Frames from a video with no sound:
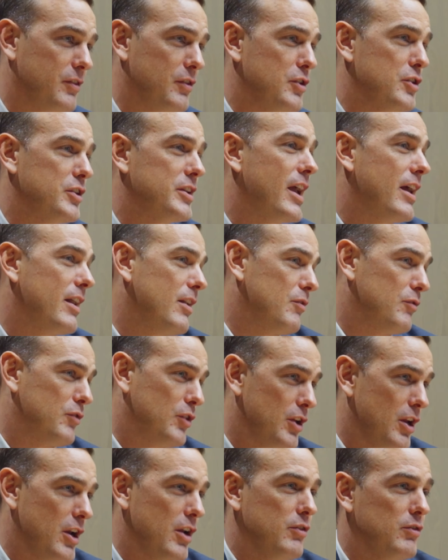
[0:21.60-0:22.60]
you'd
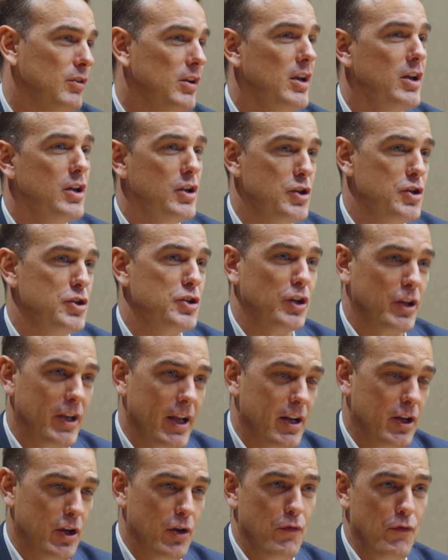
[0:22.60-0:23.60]
get, you should
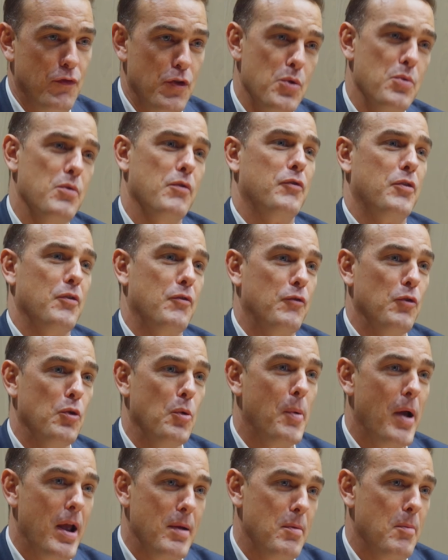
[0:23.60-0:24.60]
get a good view of the
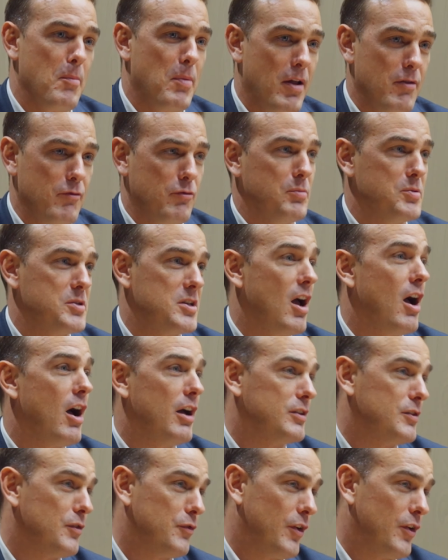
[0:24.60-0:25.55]
full payment plan from start to